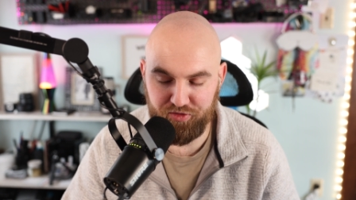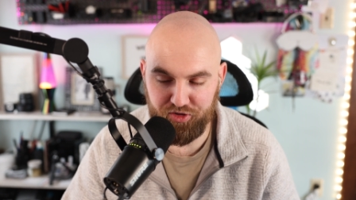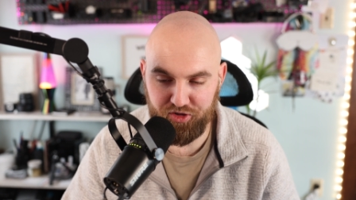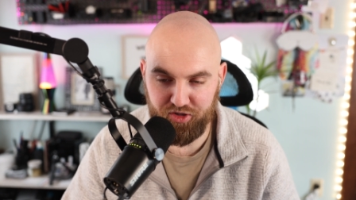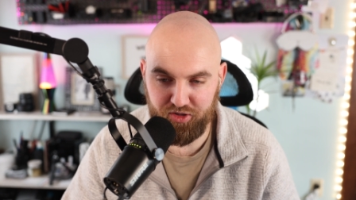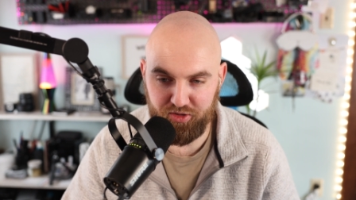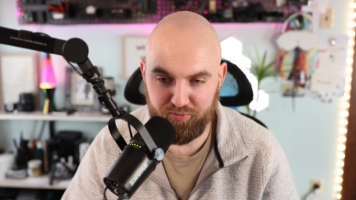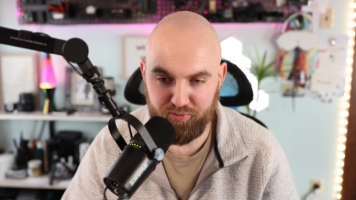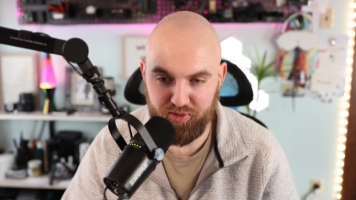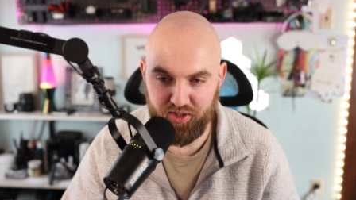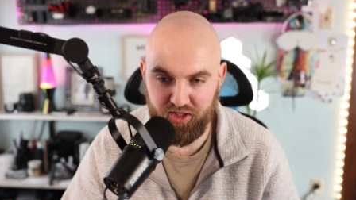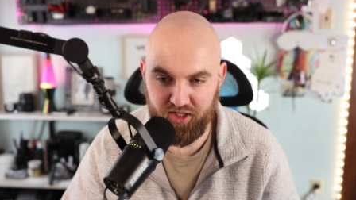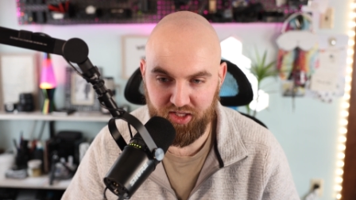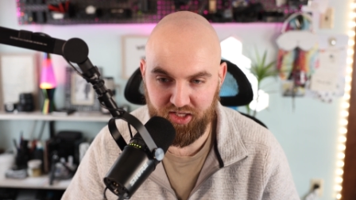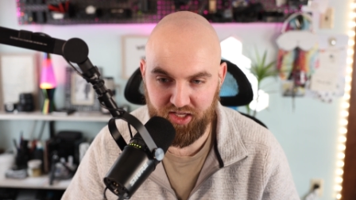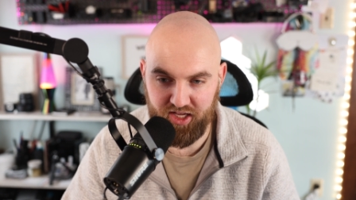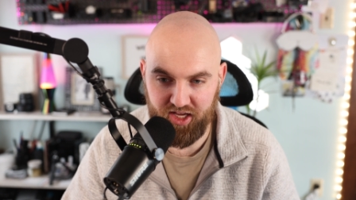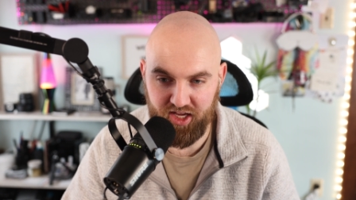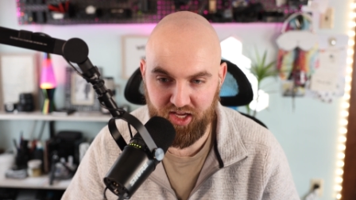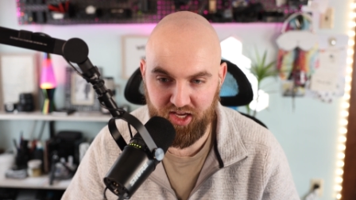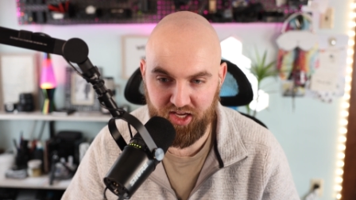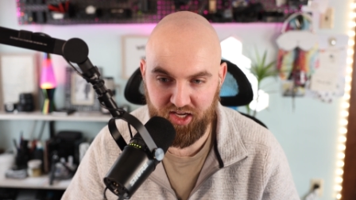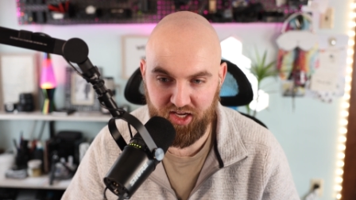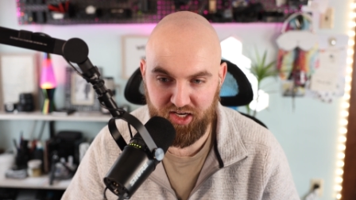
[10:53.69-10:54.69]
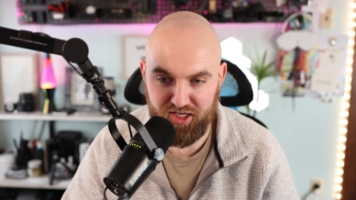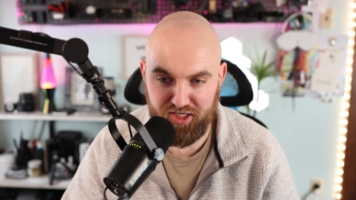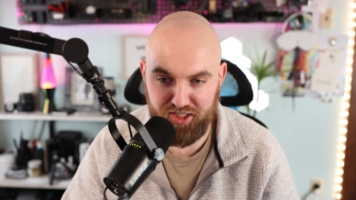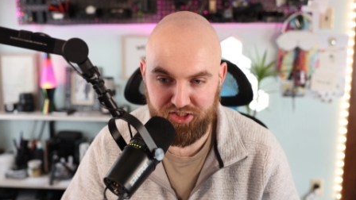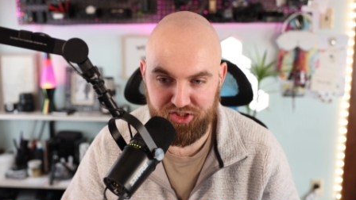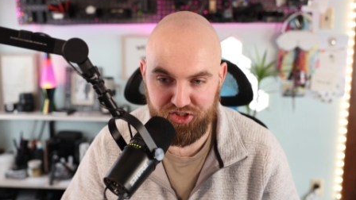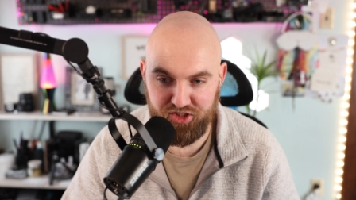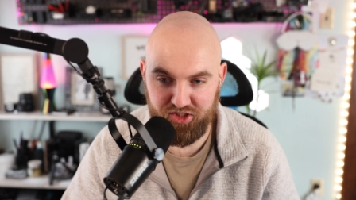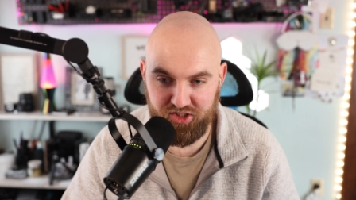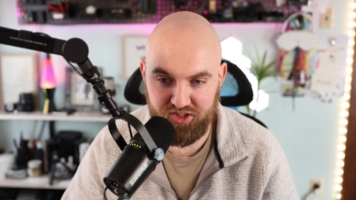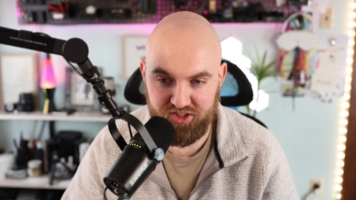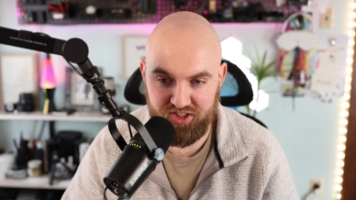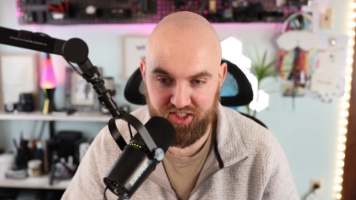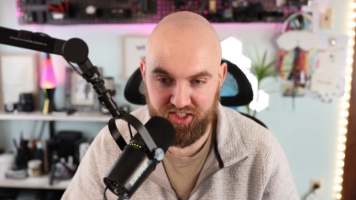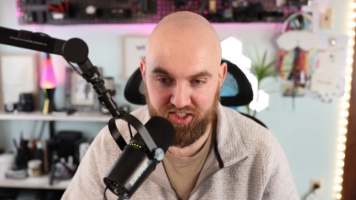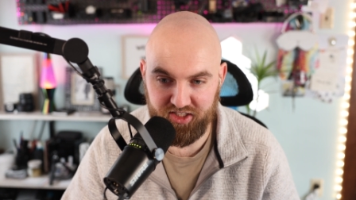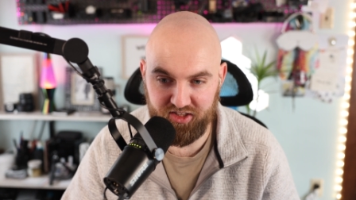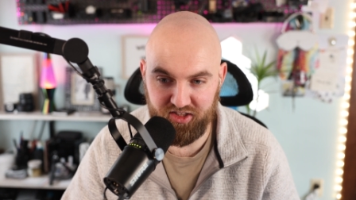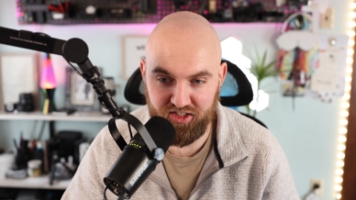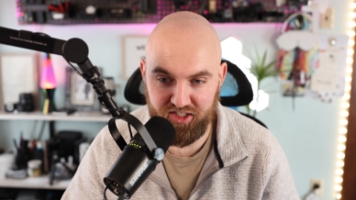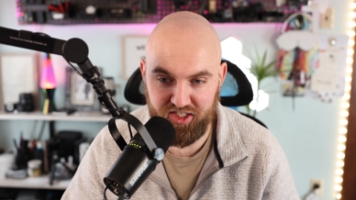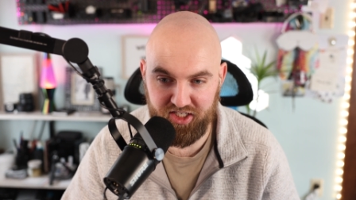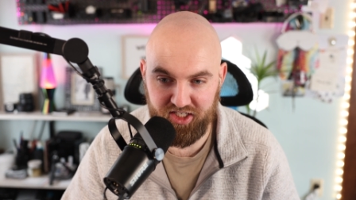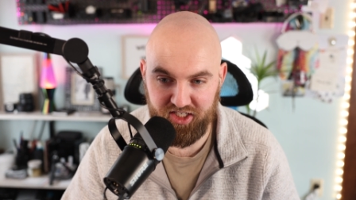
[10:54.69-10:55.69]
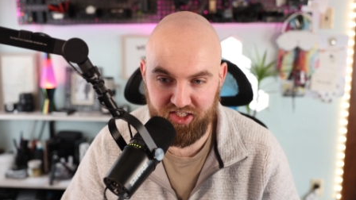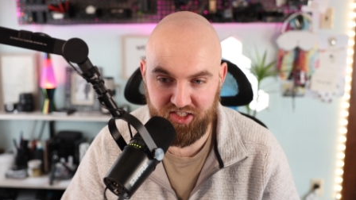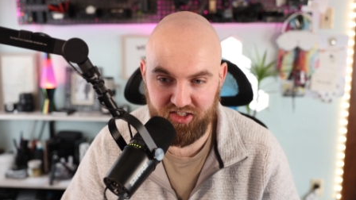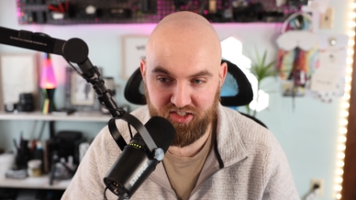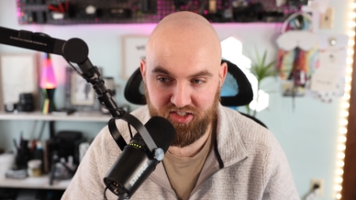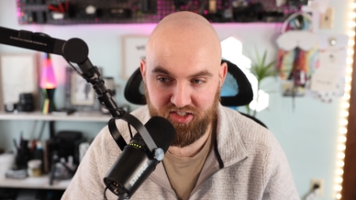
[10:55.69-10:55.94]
could be like, "Hey, I need you to take lead."